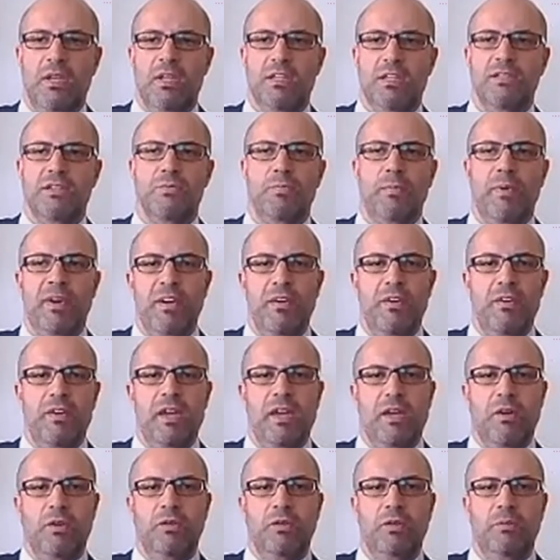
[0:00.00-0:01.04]
its fairer
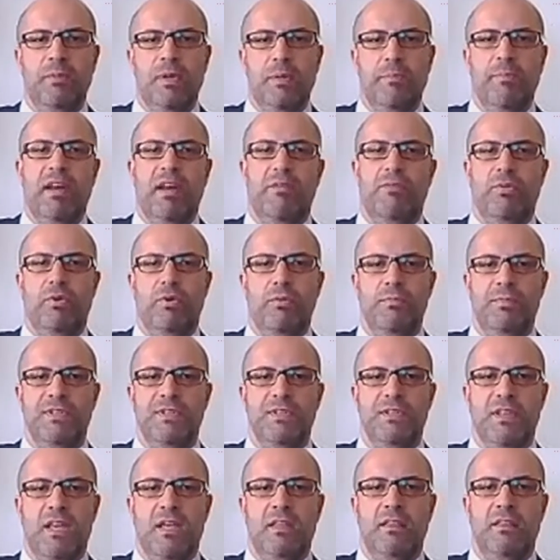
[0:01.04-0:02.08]
economic
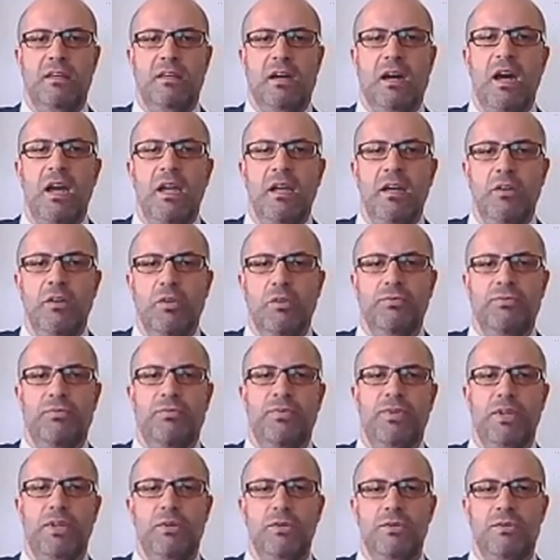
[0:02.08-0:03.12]
performance and high
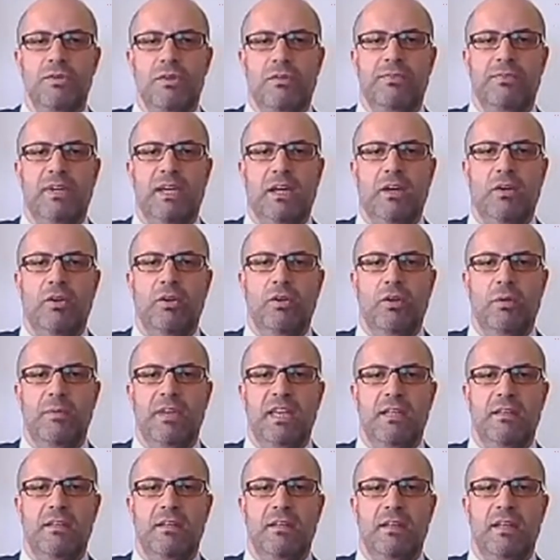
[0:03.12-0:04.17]
growth figures of the
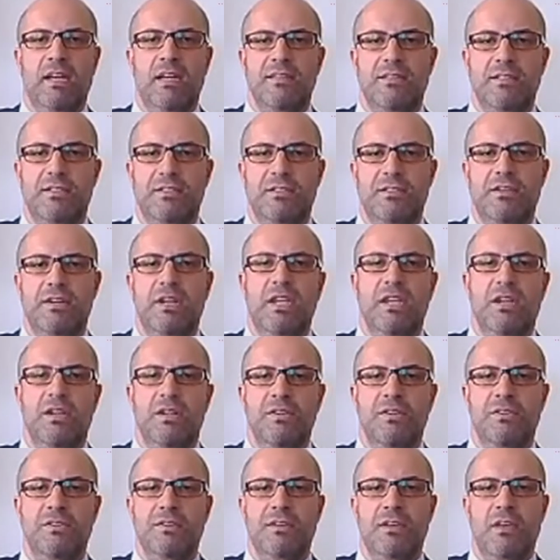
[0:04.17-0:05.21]
economy in the last three
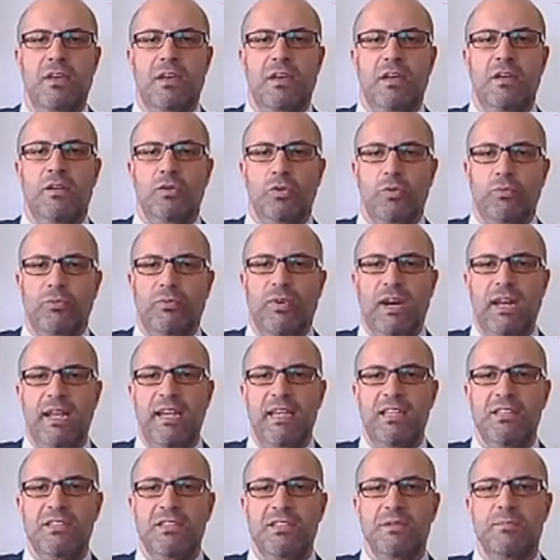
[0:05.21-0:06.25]
years to
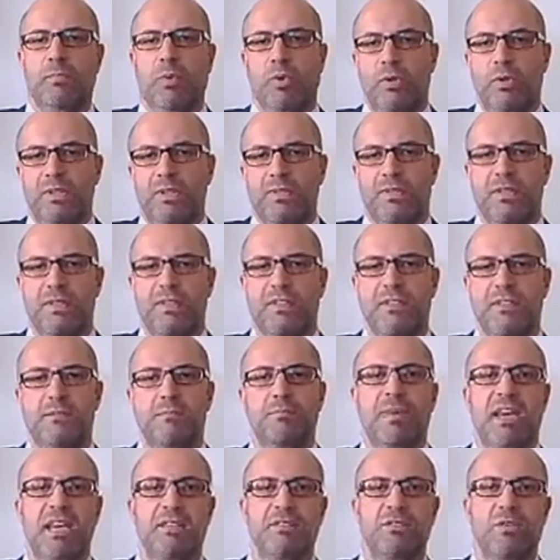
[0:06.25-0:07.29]
finance policies
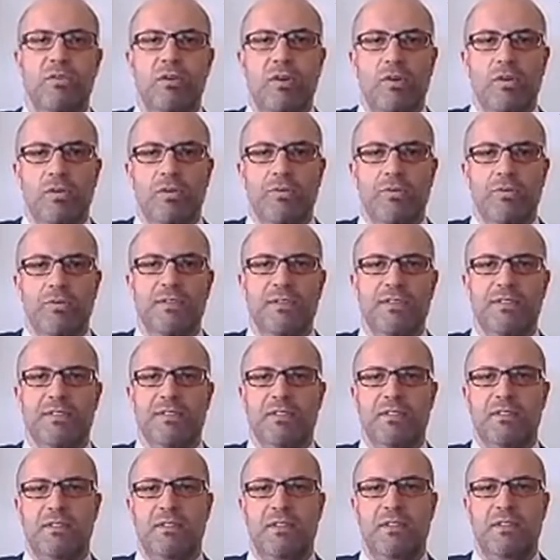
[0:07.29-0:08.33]
based on
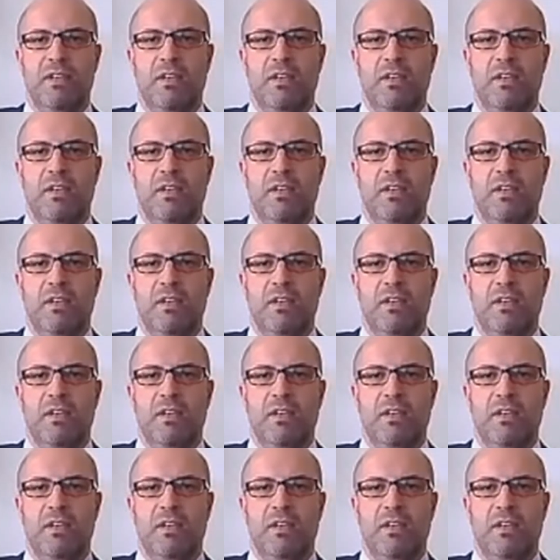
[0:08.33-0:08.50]
consistent